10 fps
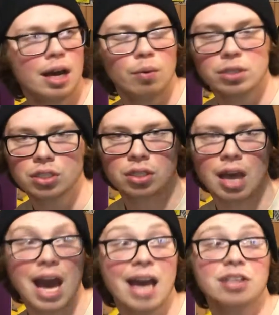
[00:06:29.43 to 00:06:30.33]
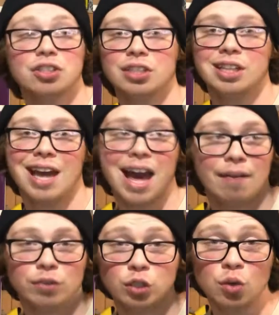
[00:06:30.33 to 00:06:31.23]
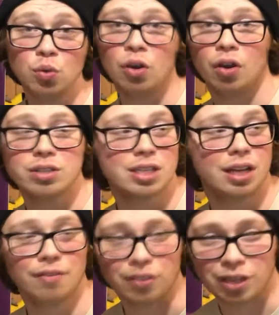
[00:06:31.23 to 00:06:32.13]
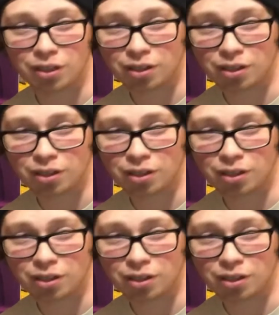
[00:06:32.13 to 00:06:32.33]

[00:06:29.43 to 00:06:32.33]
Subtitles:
Which actually, I have 2 cards in it for the